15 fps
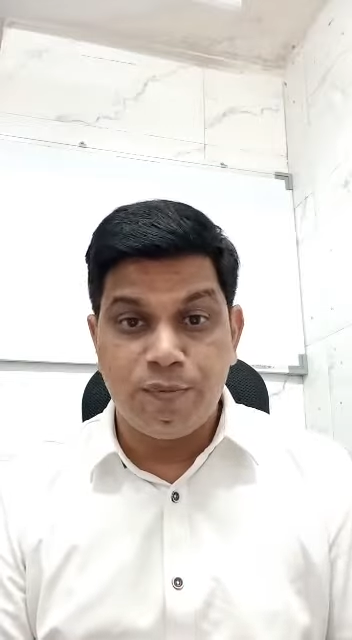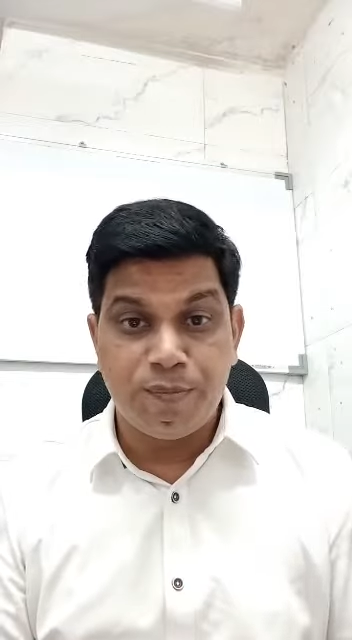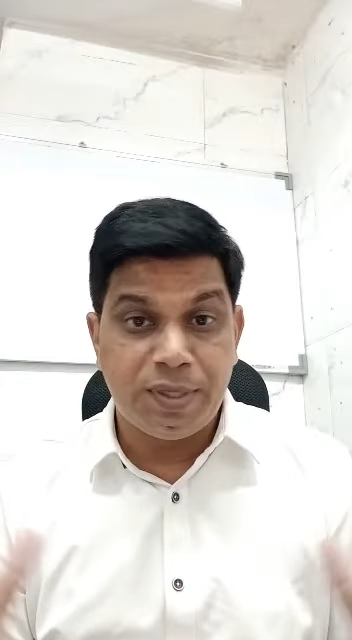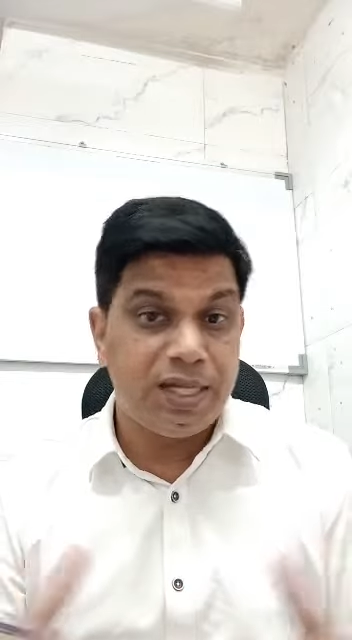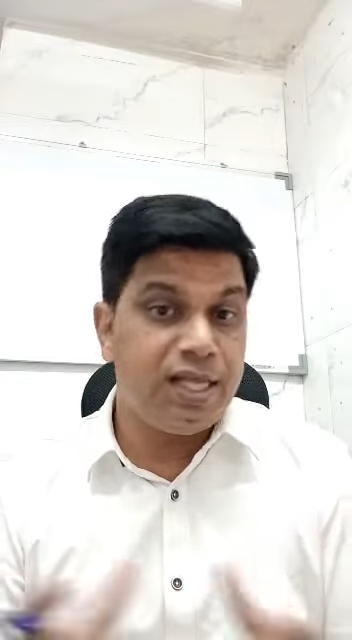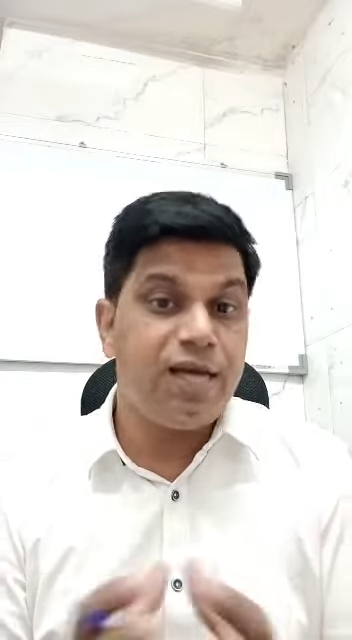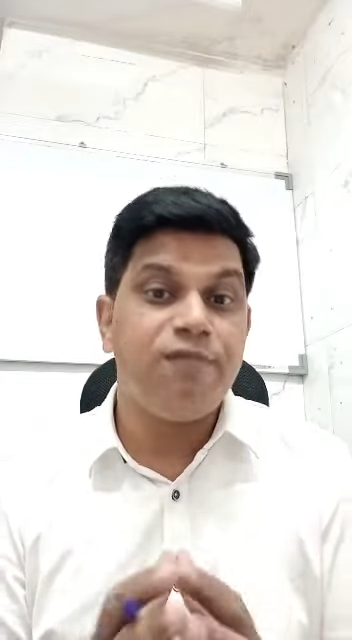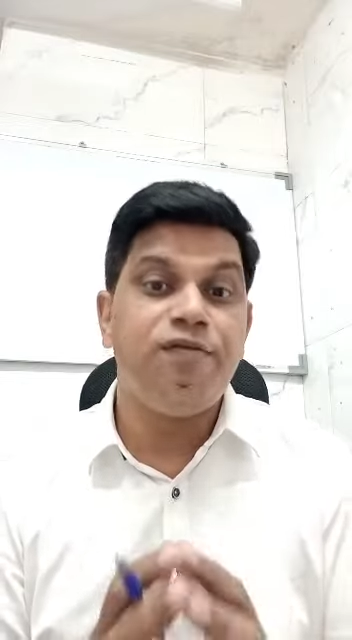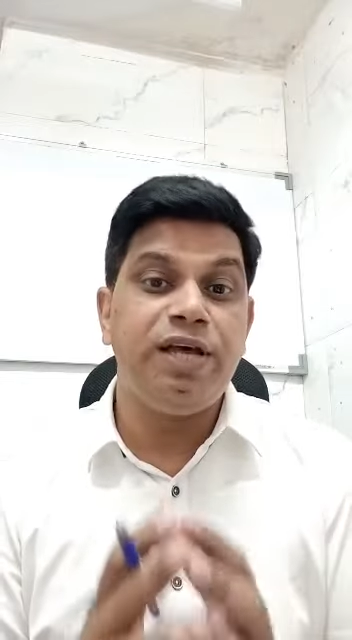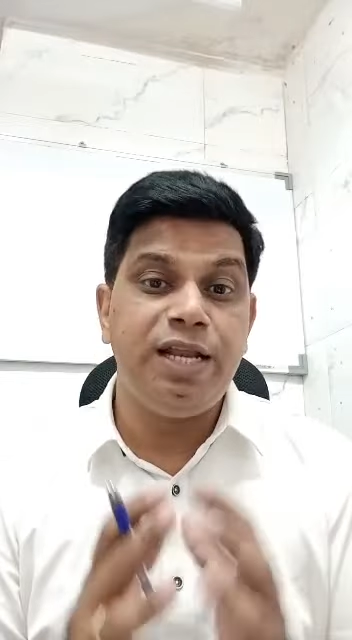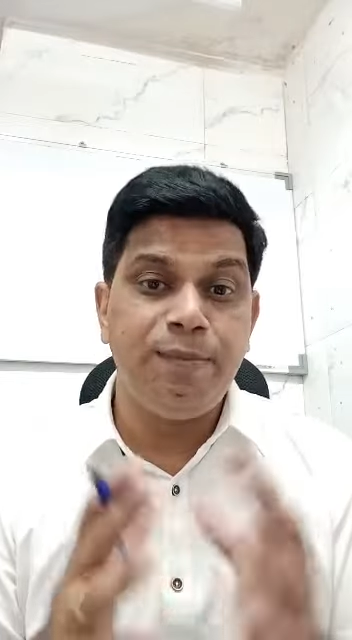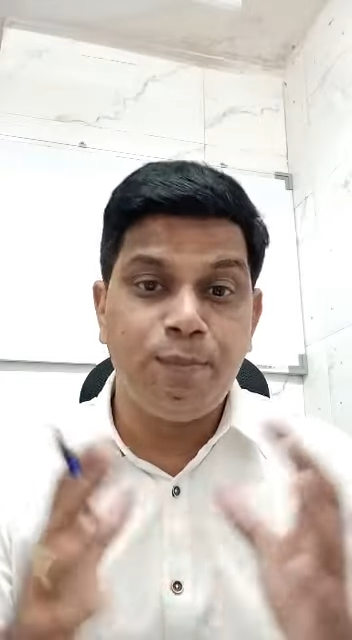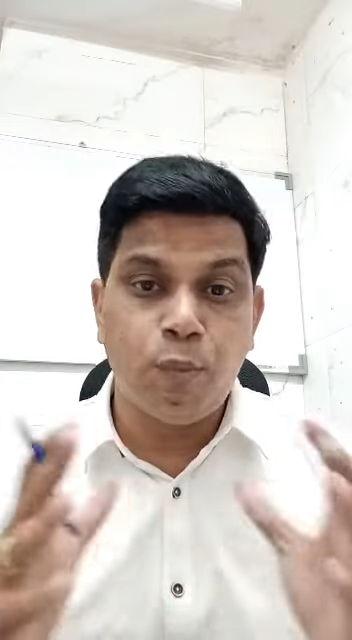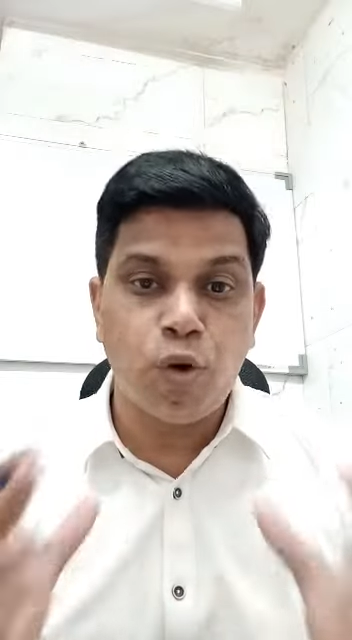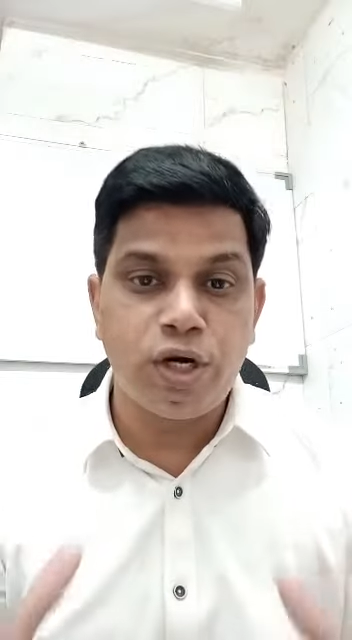but they are
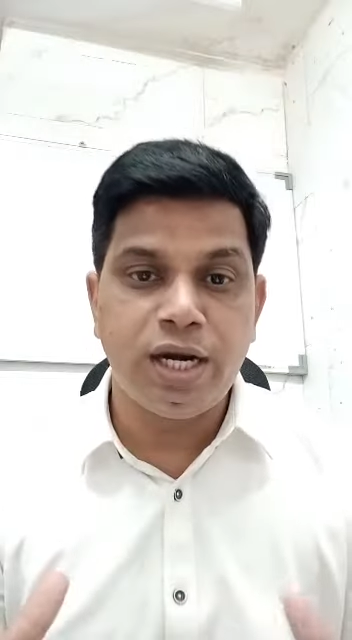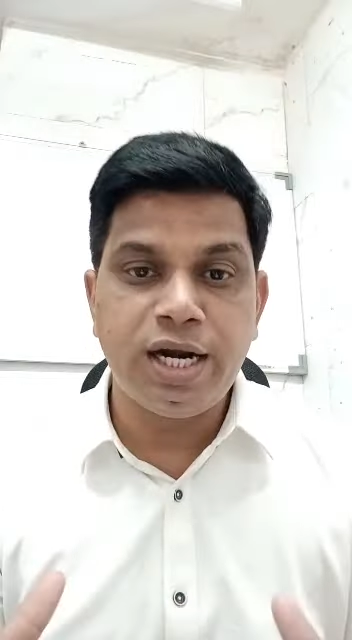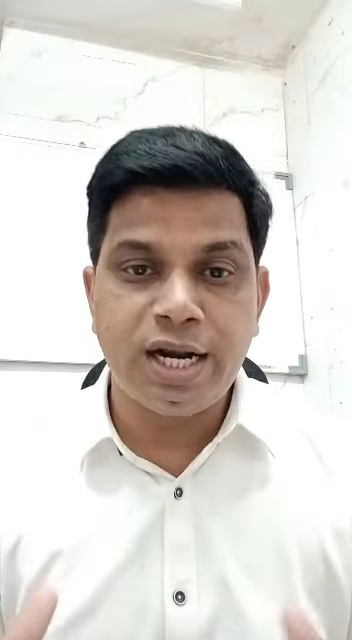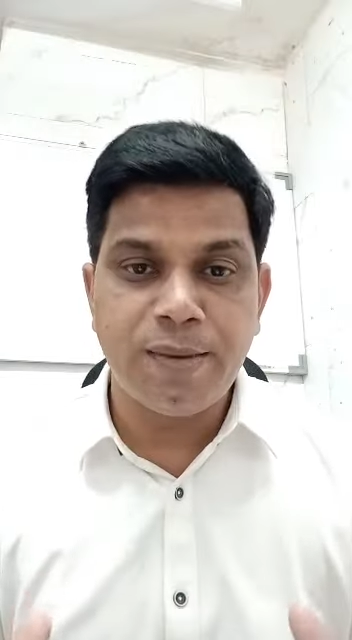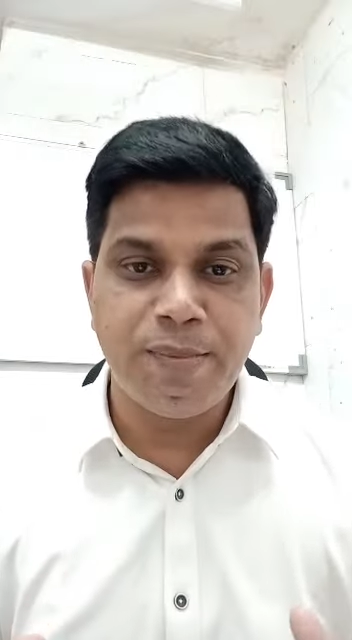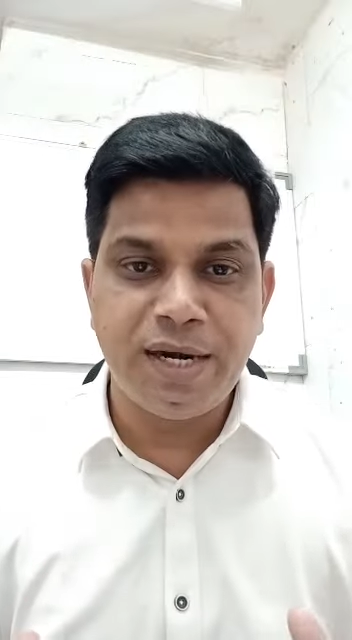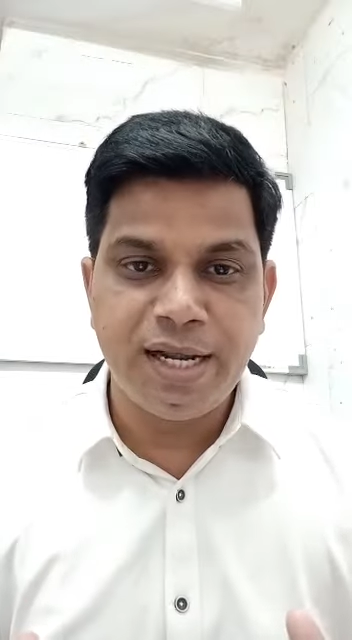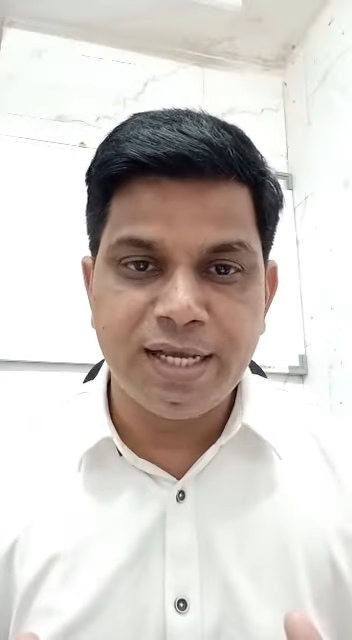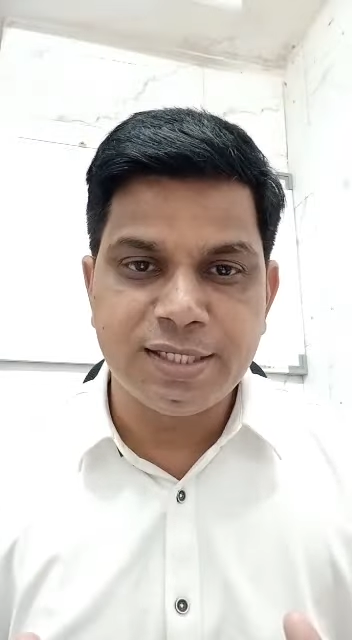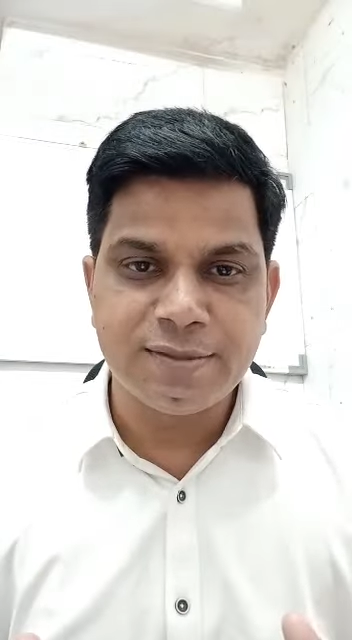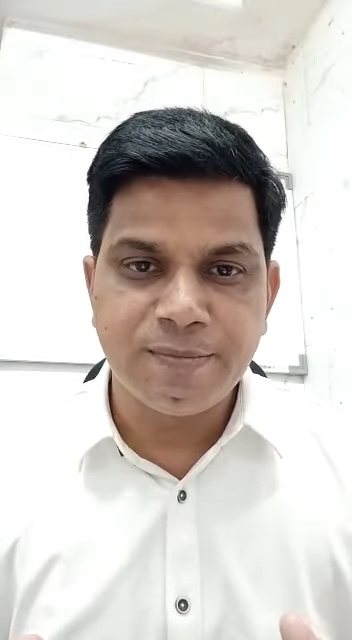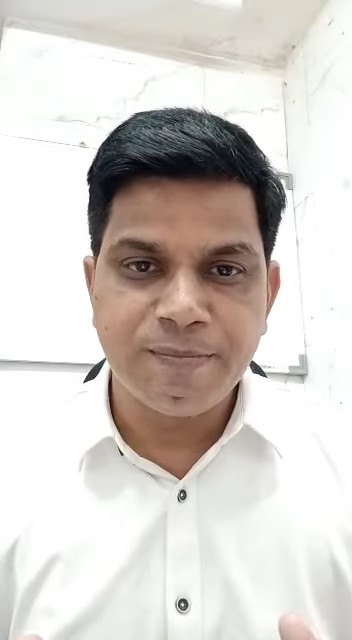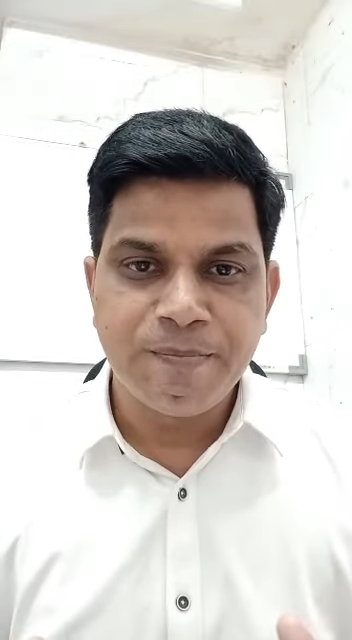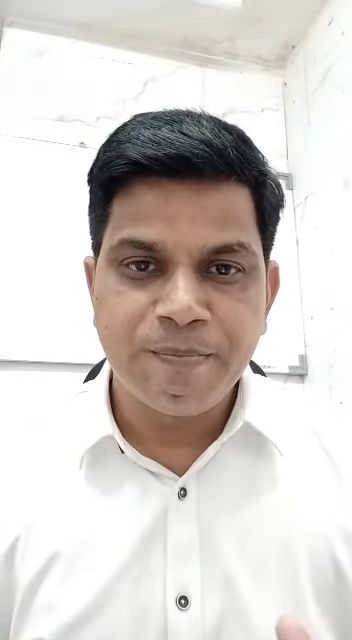very potent remedies.